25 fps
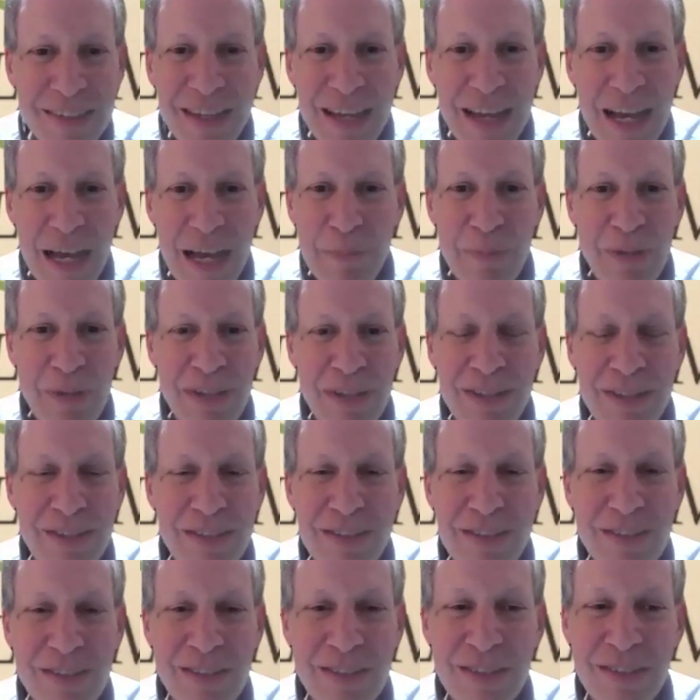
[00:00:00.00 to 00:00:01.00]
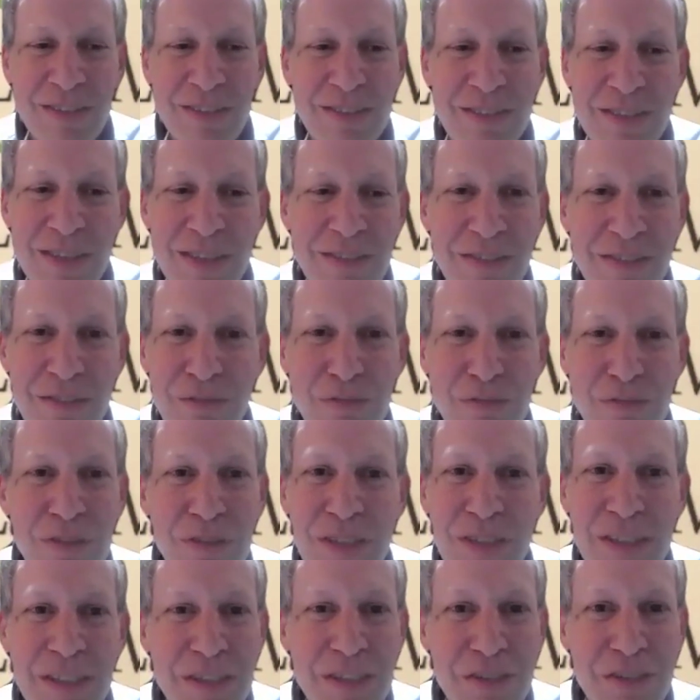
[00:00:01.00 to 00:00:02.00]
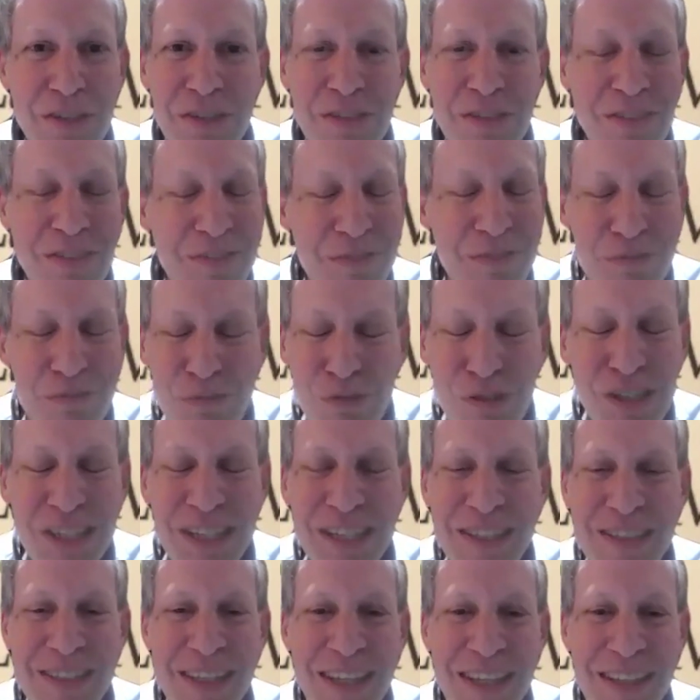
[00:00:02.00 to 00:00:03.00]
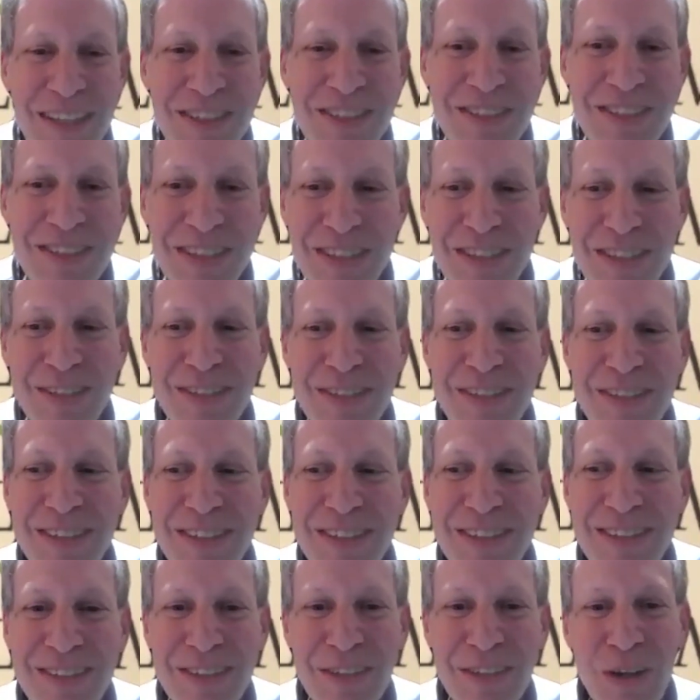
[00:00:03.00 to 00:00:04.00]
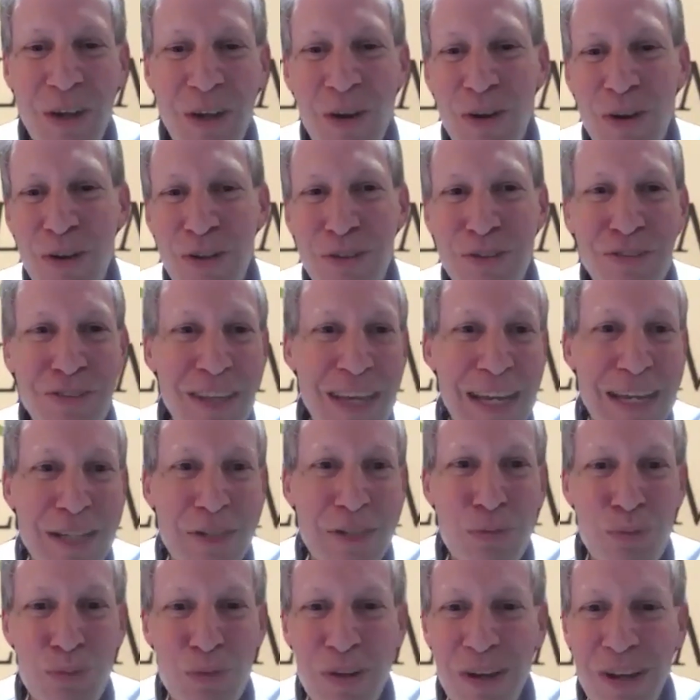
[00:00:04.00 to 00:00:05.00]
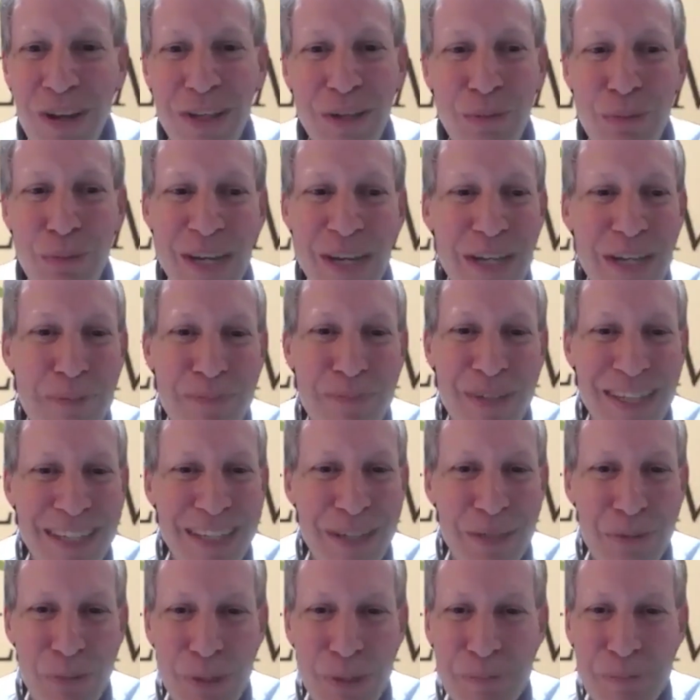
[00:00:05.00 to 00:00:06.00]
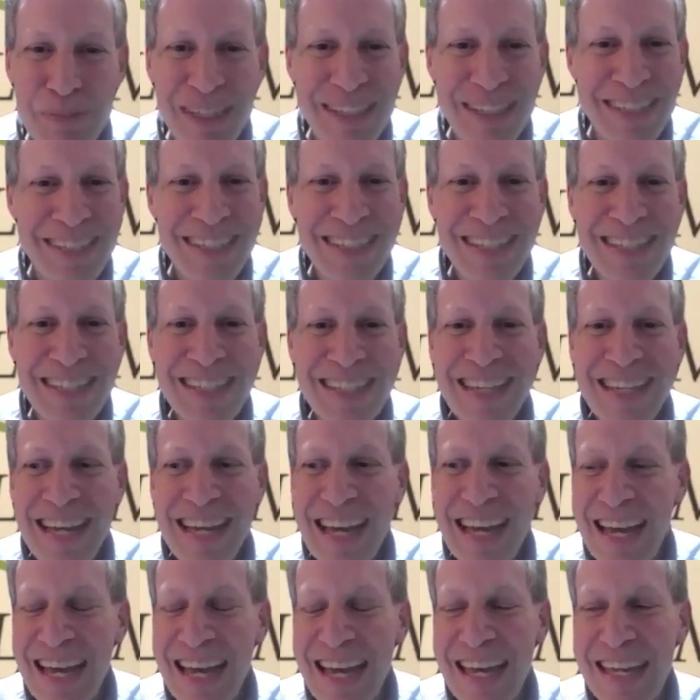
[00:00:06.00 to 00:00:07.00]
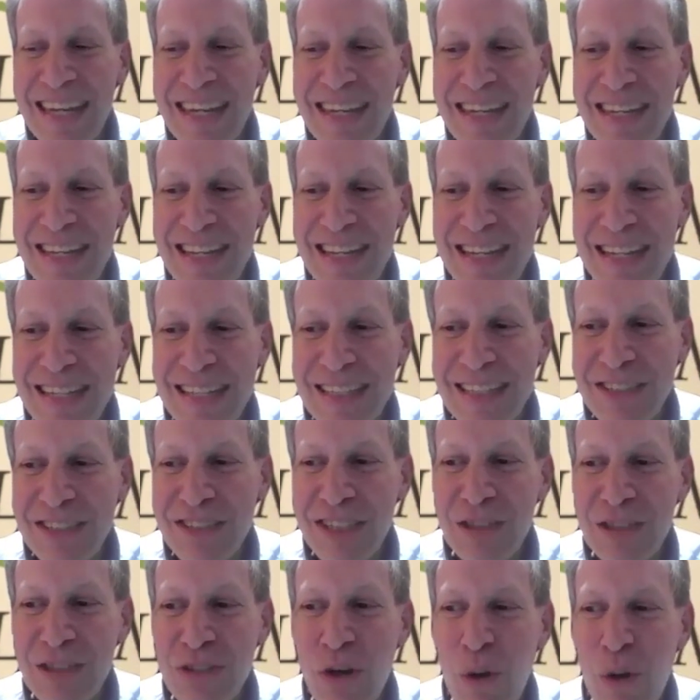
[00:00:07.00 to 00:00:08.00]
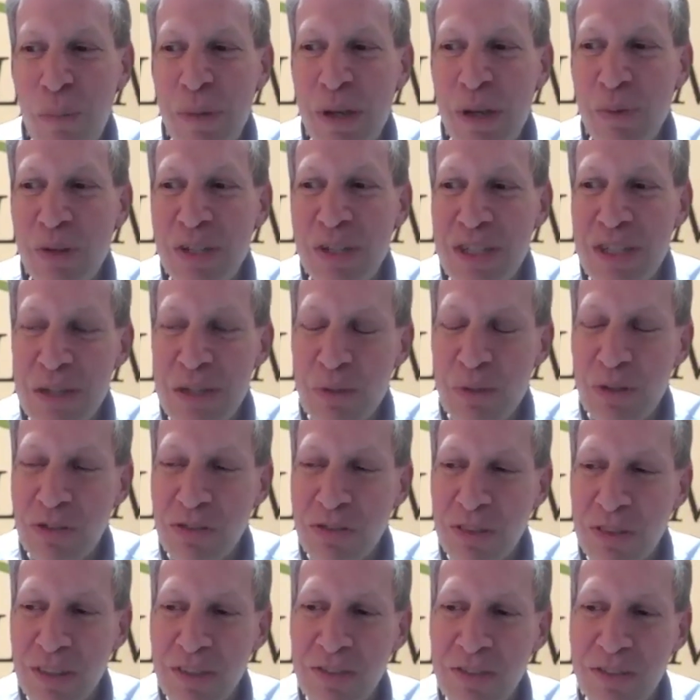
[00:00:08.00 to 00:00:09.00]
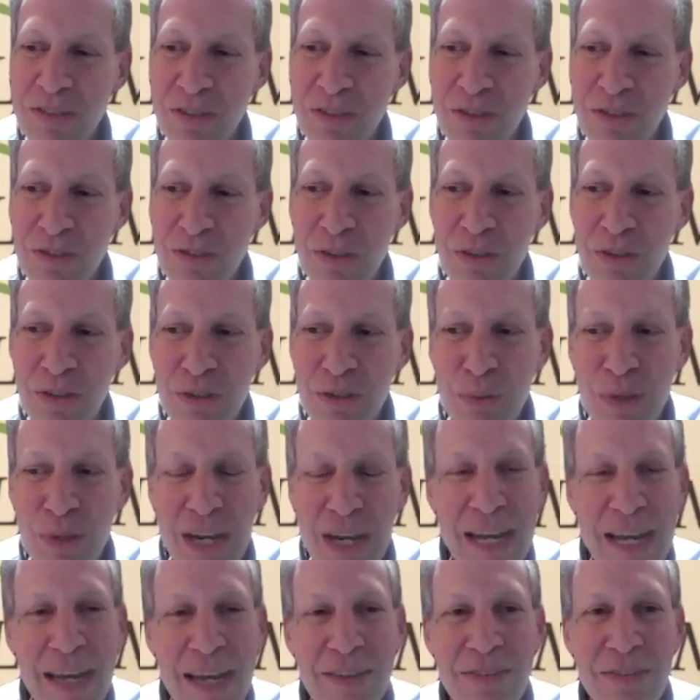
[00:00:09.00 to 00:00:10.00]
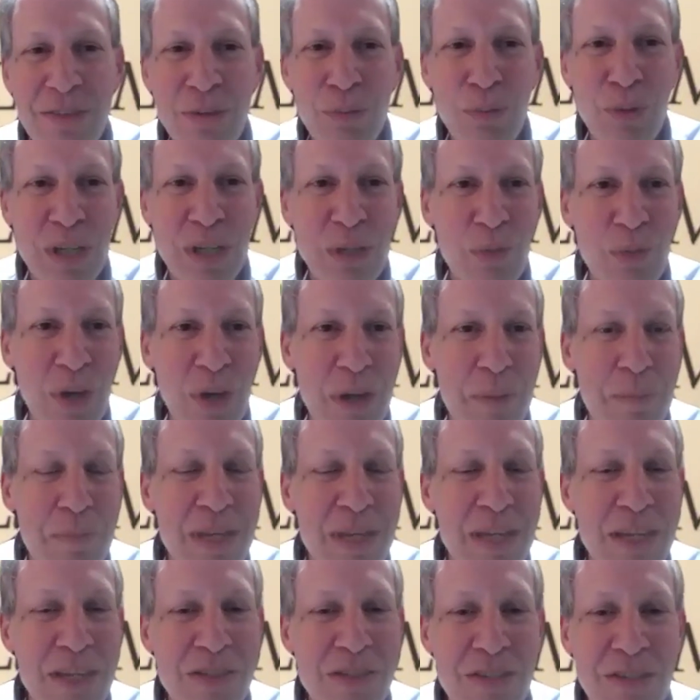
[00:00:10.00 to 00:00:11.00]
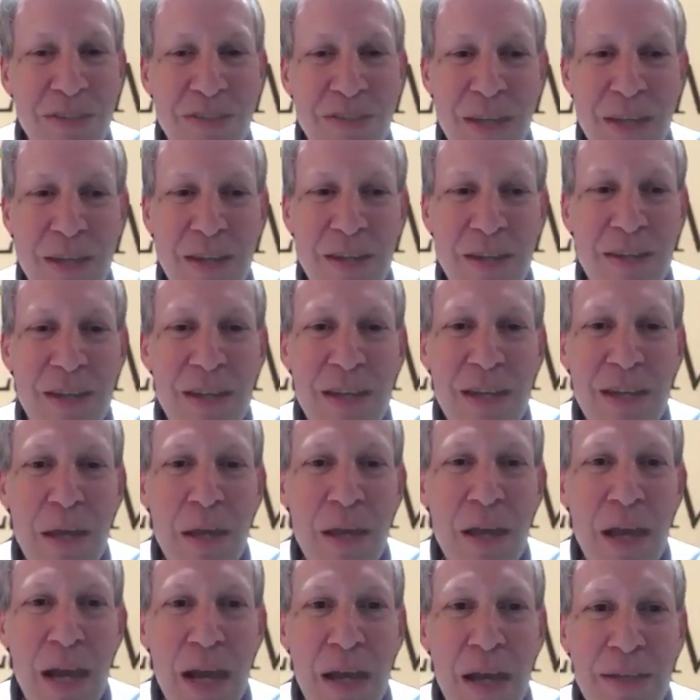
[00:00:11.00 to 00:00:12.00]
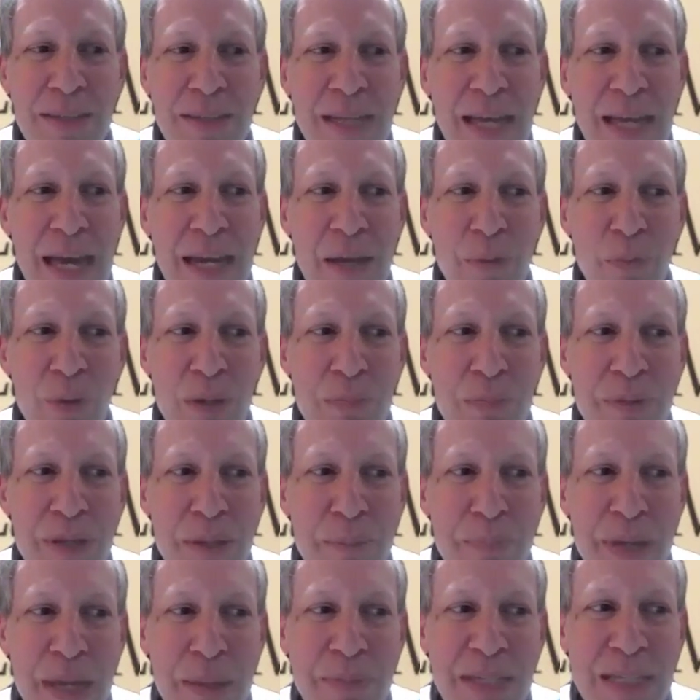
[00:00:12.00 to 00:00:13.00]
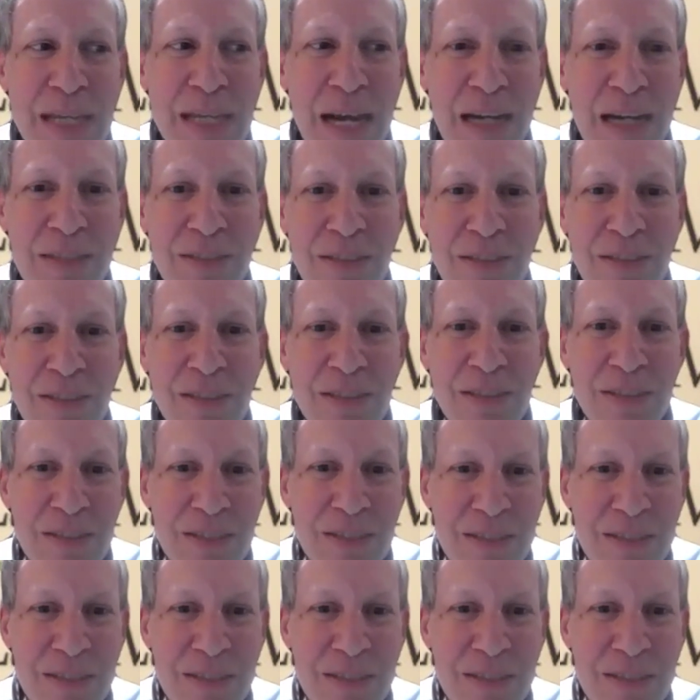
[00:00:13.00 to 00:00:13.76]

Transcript: I mean, she's just a really, really intelligent girl / on her way to being a woman. And she told me when she was 6 years old, when I asked her, what do you want to be? She said, Dad, I want to be a baby doctor.